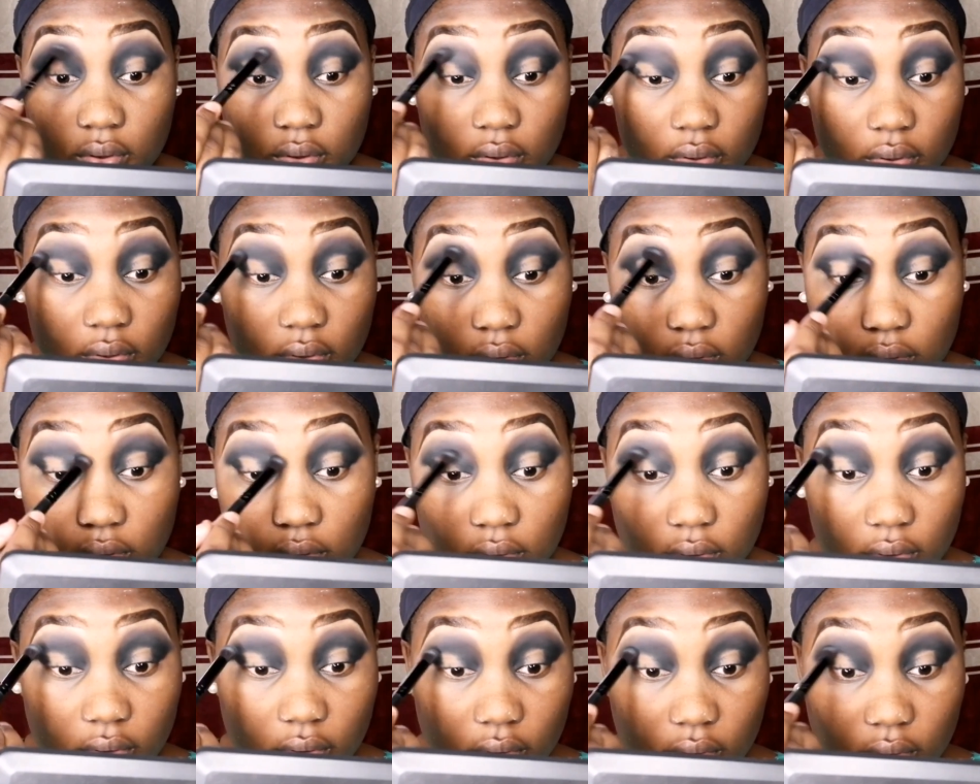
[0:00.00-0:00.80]
And
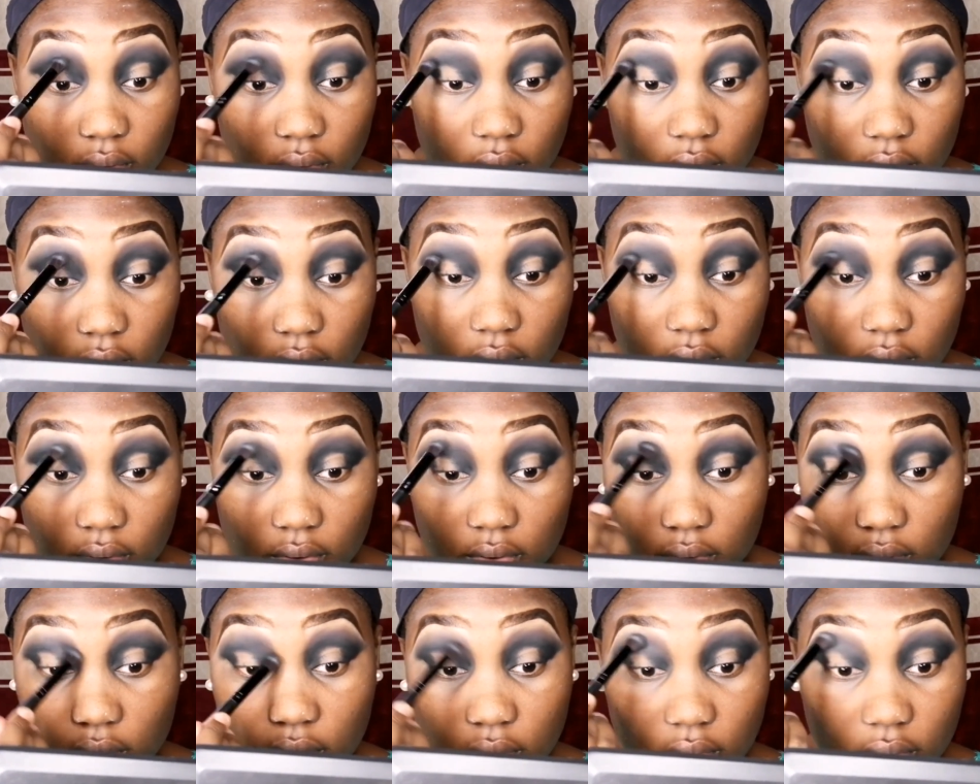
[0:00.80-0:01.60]
for
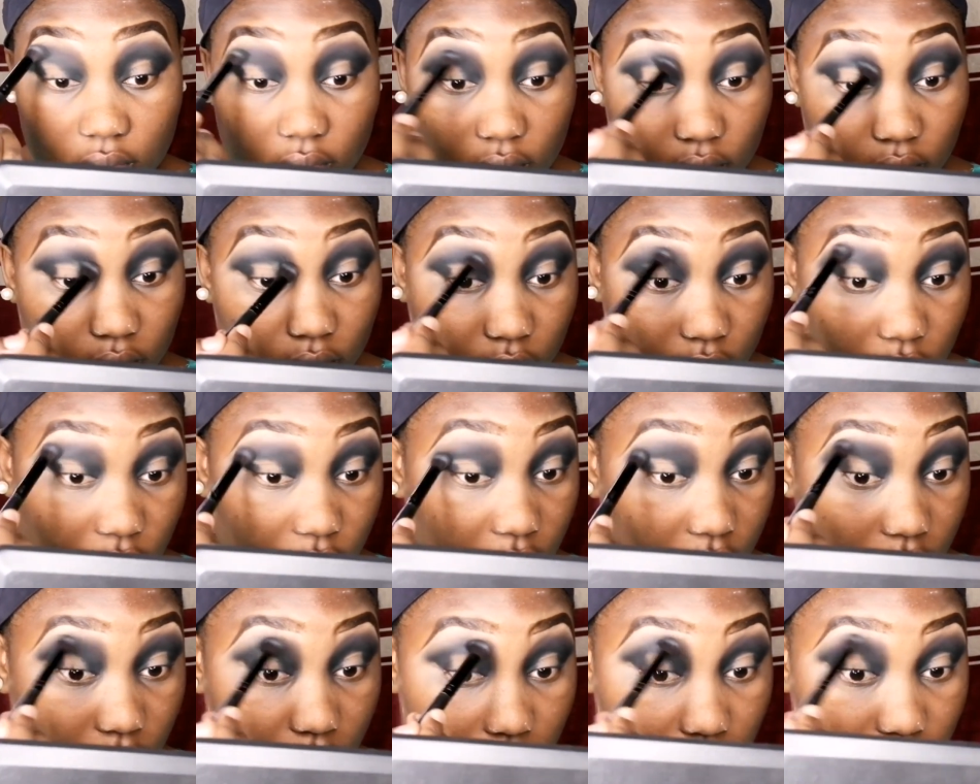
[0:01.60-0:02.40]
blending I'm
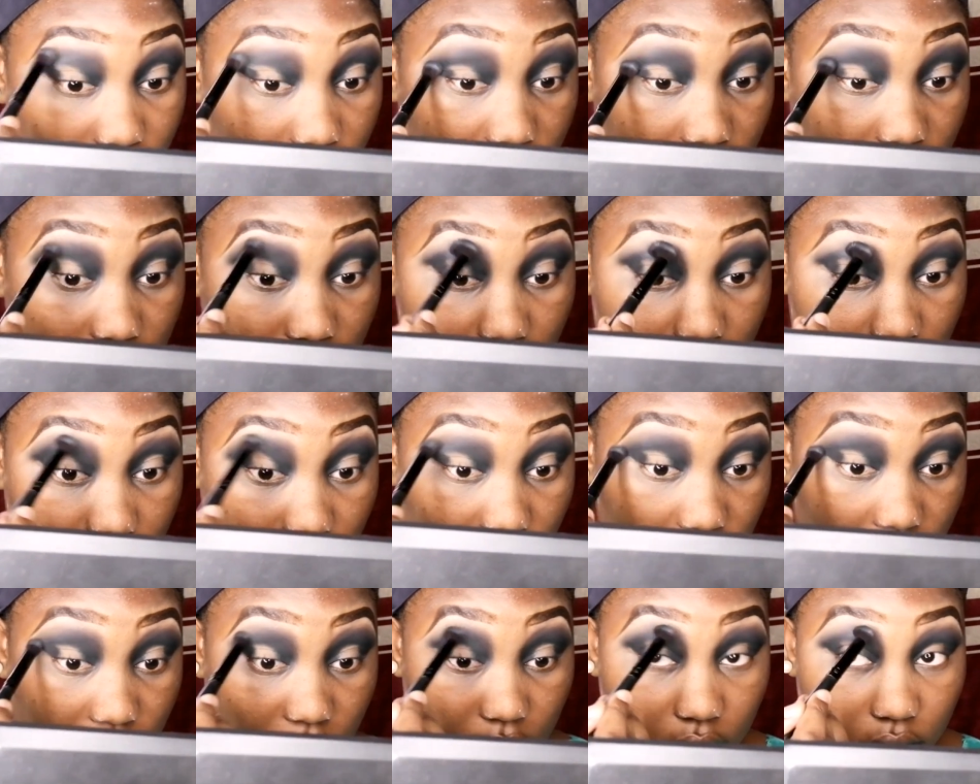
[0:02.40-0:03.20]
using this fluffy
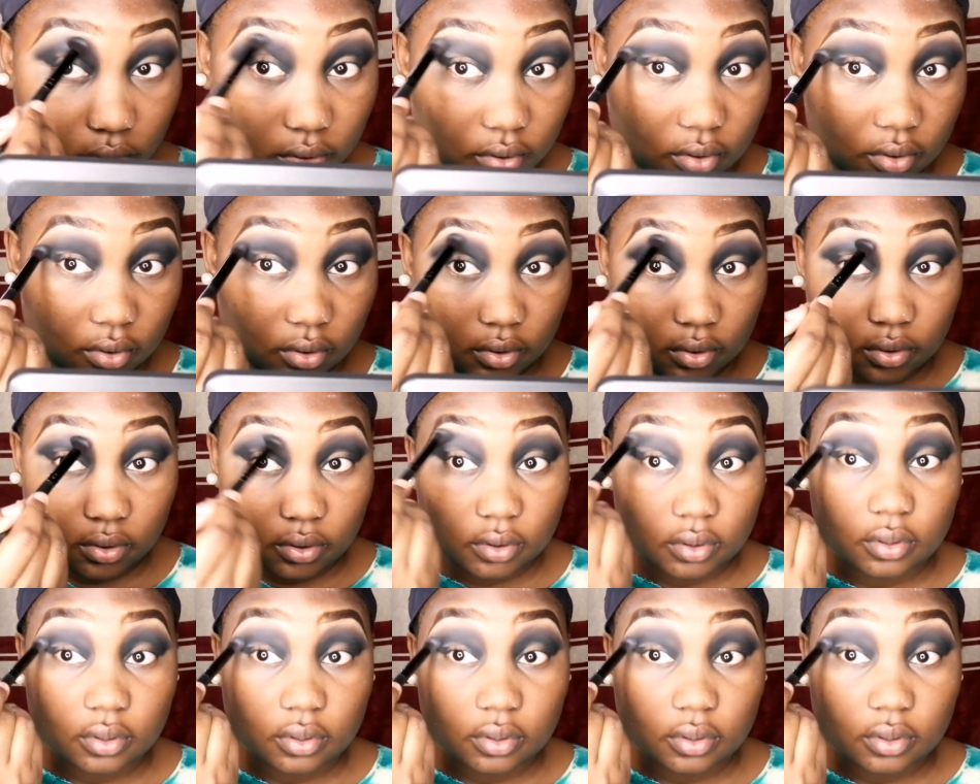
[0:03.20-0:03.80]
brush,